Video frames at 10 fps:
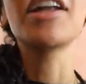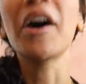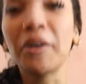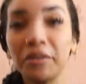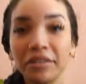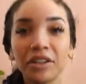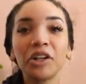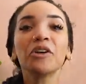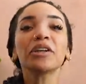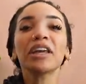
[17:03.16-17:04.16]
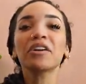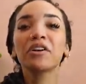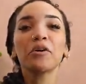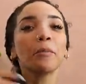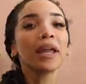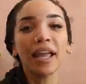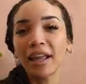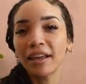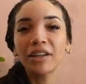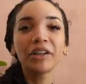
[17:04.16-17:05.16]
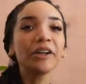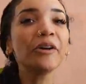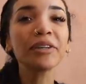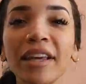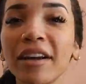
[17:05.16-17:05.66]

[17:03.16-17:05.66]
no, new year, new me. New